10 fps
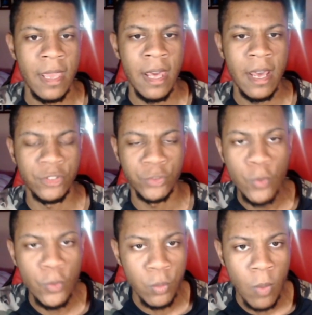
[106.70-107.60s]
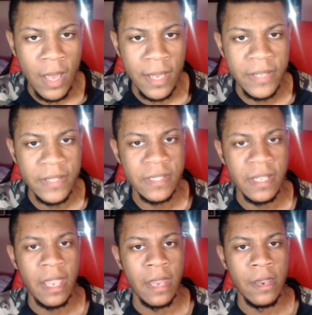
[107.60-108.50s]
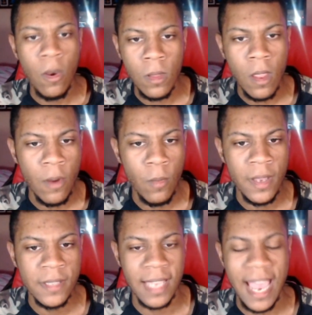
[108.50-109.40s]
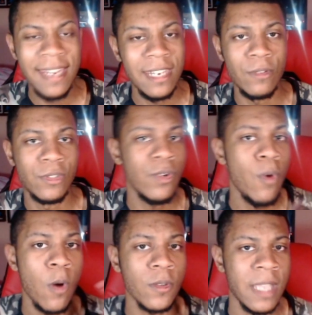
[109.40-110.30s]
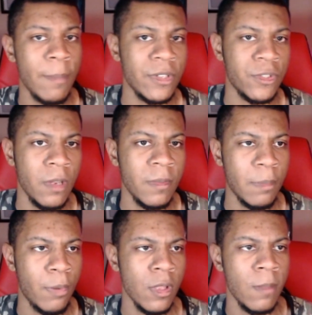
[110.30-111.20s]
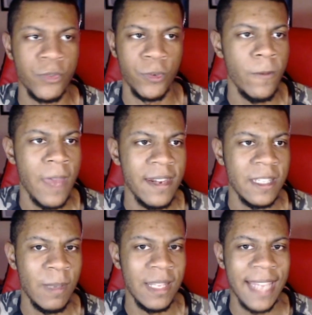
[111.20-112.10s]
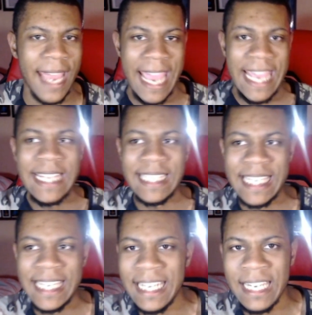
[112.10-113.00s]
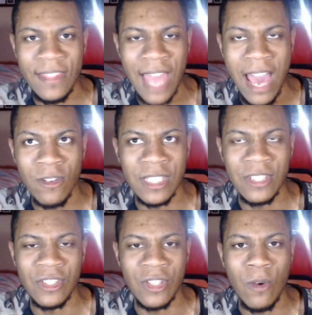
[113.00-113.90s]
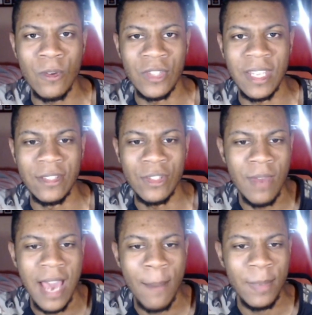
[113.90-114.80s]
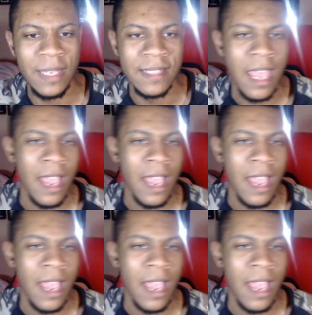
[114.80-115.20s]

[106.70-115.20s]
Truth was, Nolar was, like I had to do 2 whole separate streams to pull him. Truth had to spend like 18,000 stones to get 2 copies.